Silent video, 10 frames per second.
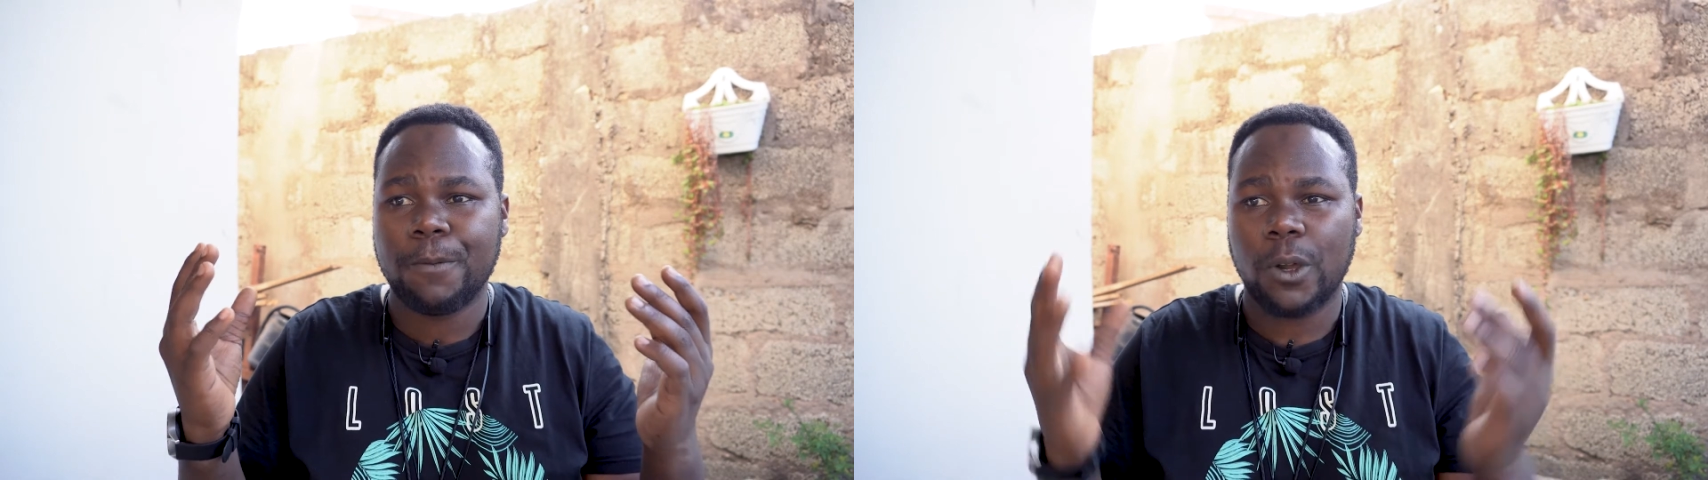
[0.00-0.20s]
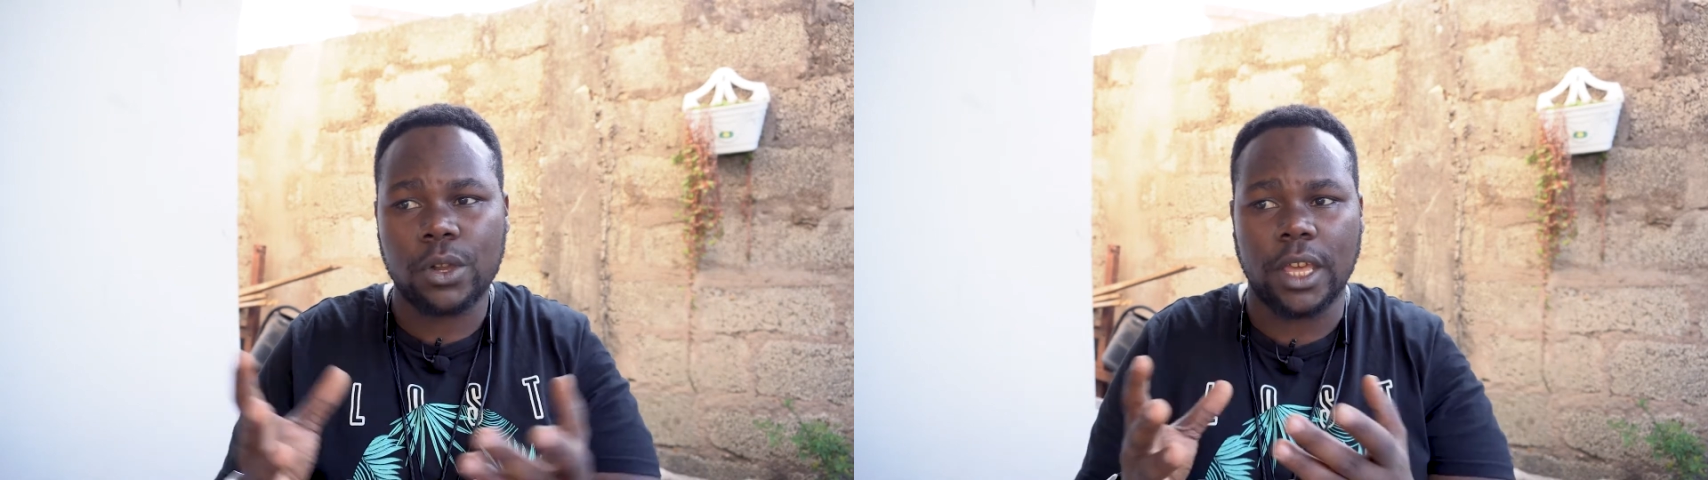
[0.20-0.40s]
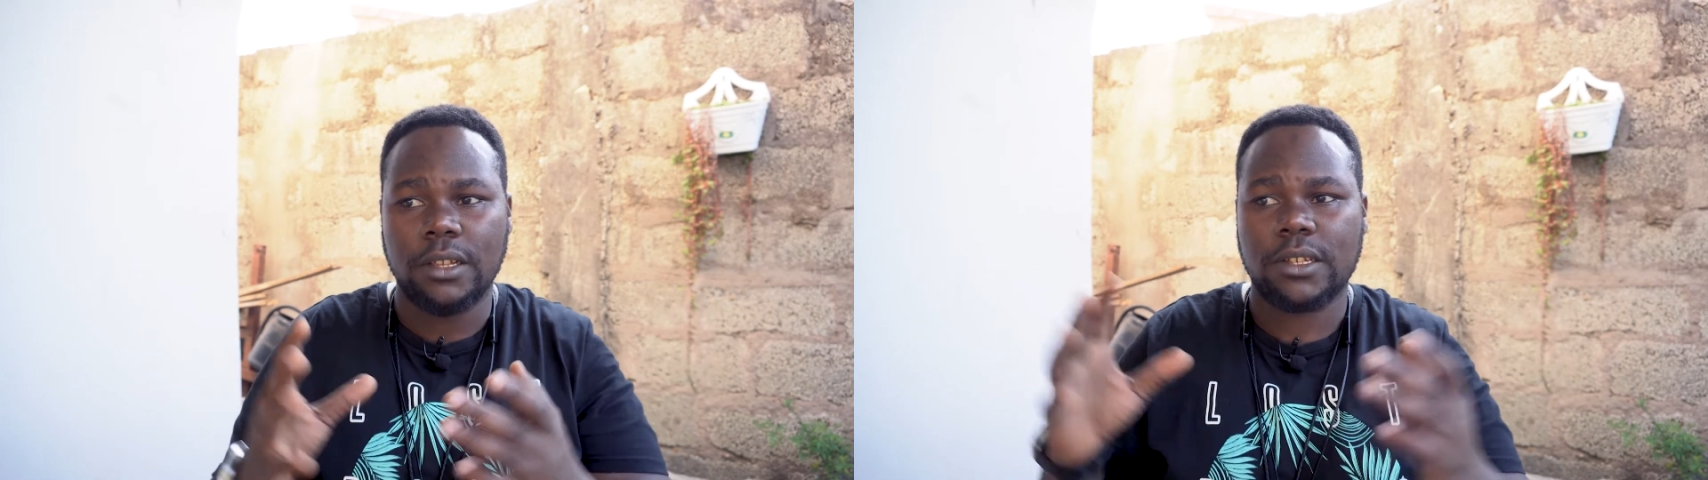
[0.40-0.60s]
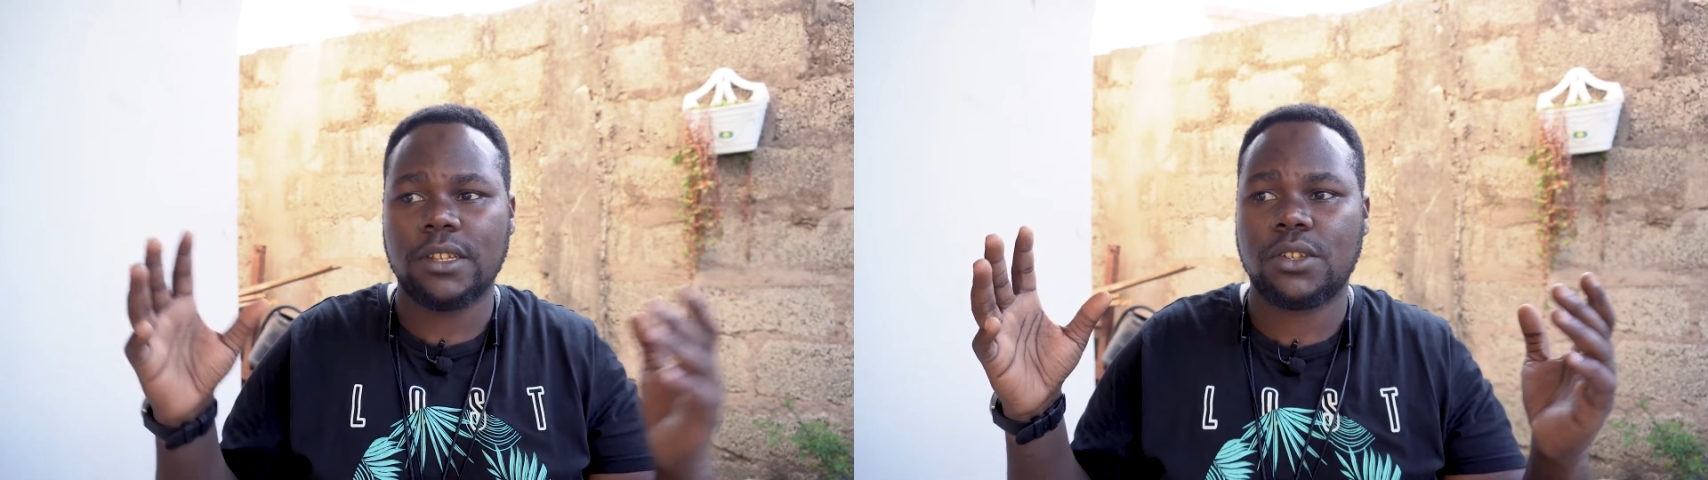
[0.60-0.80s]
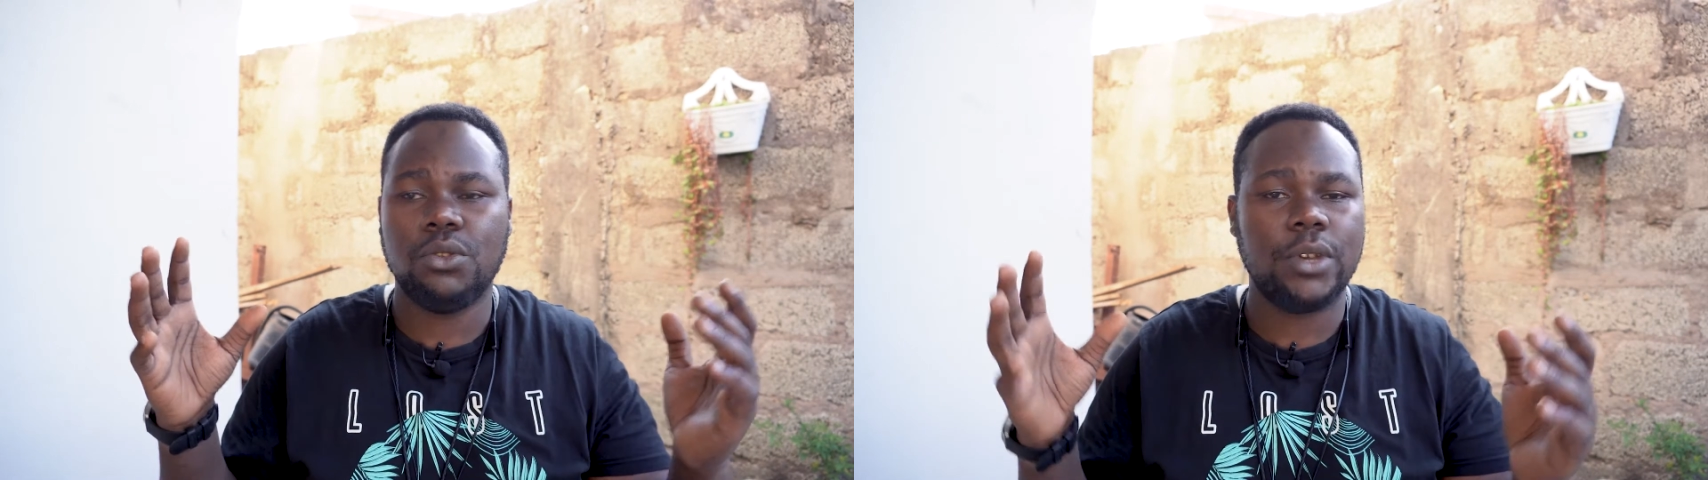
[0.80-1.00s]
okay,
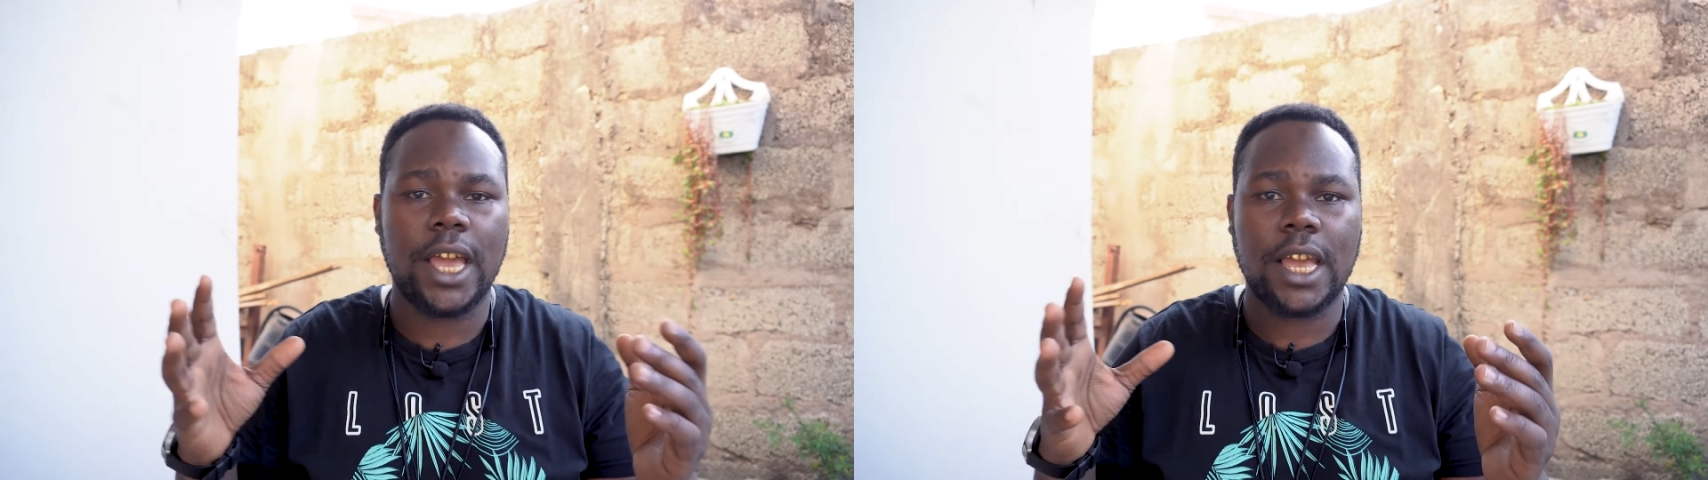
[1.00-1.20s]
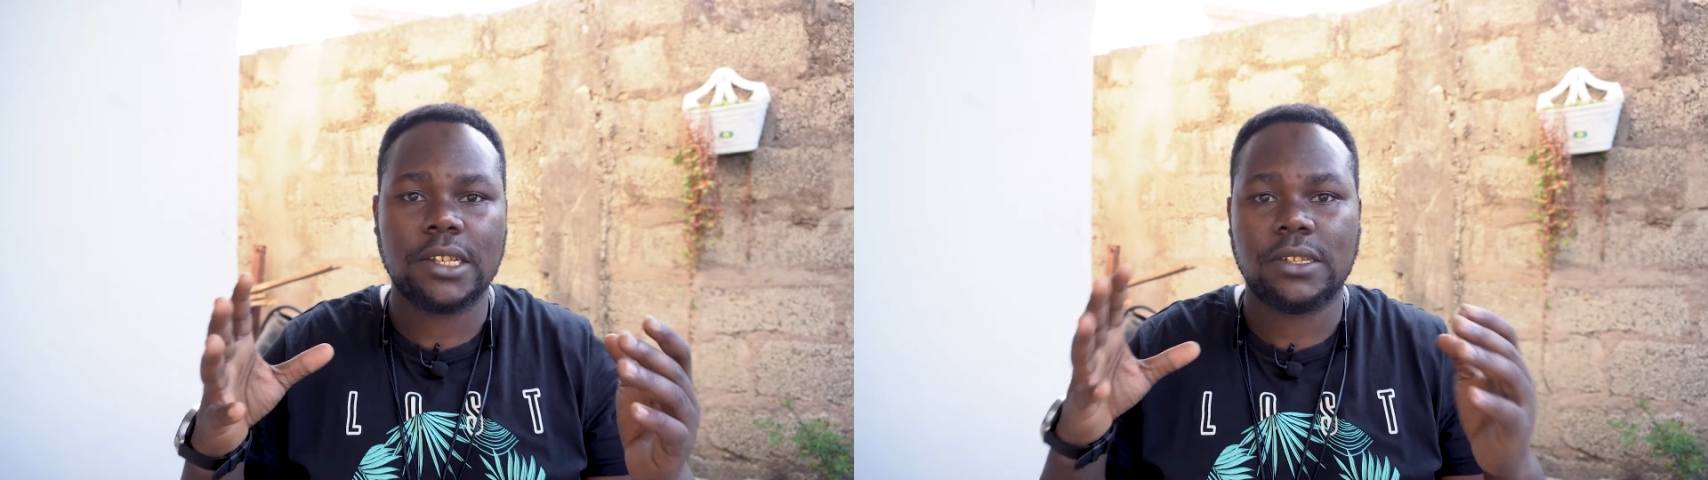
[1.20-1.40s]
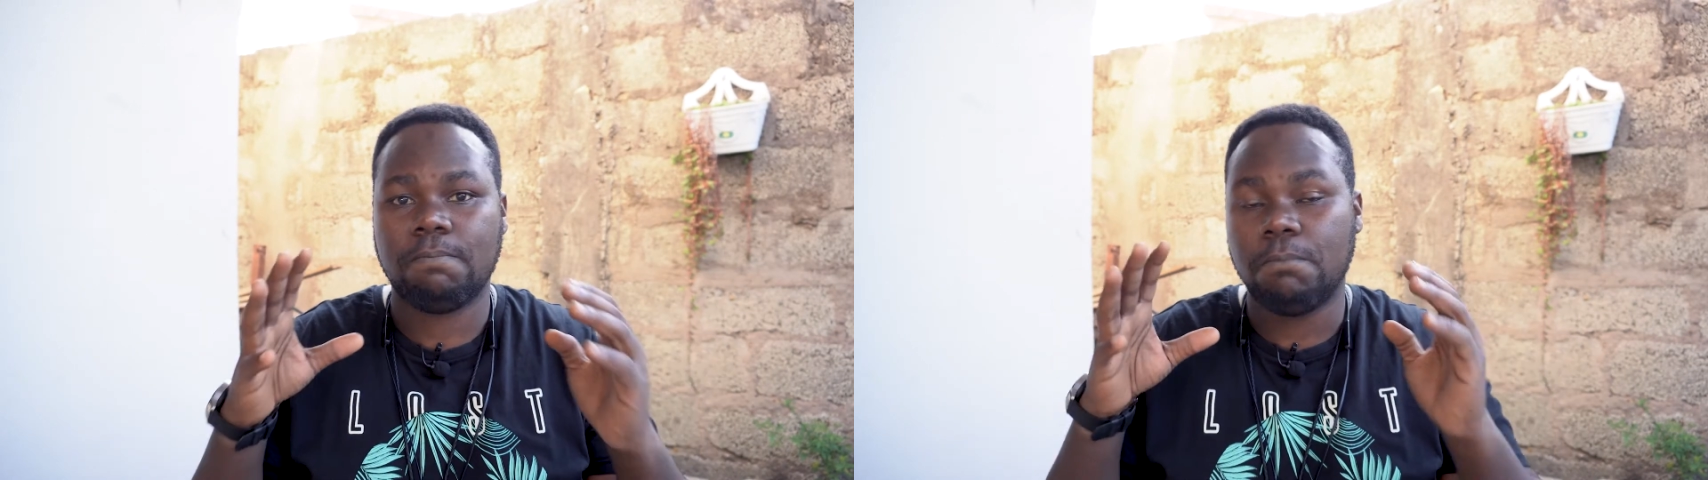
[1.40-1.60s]
since you guys